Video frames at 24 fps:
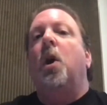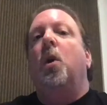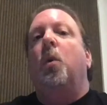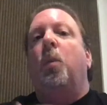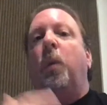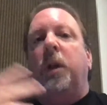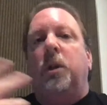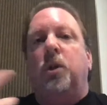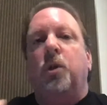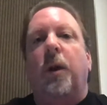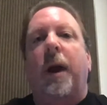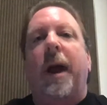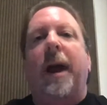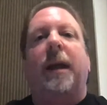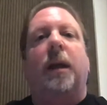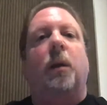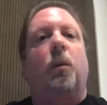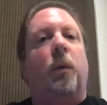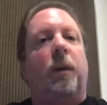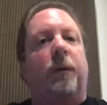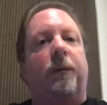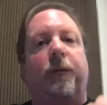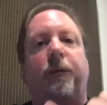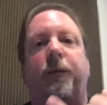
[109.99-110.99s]
We track
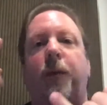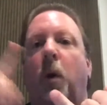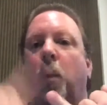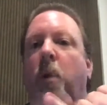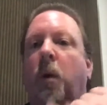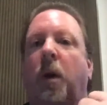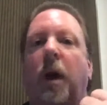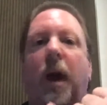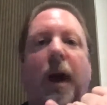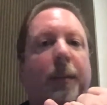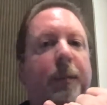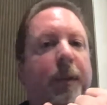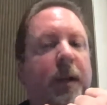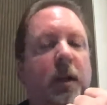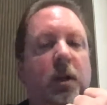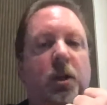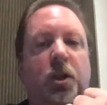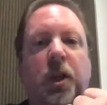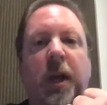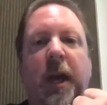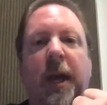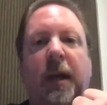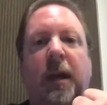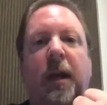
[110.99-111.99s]
it. We photocopy the
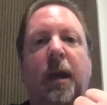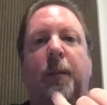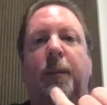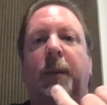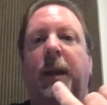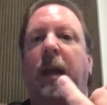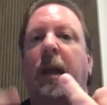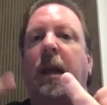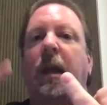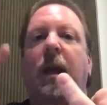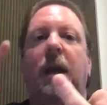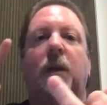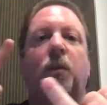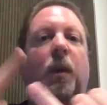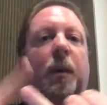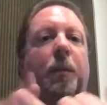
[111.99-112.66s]
check coming in.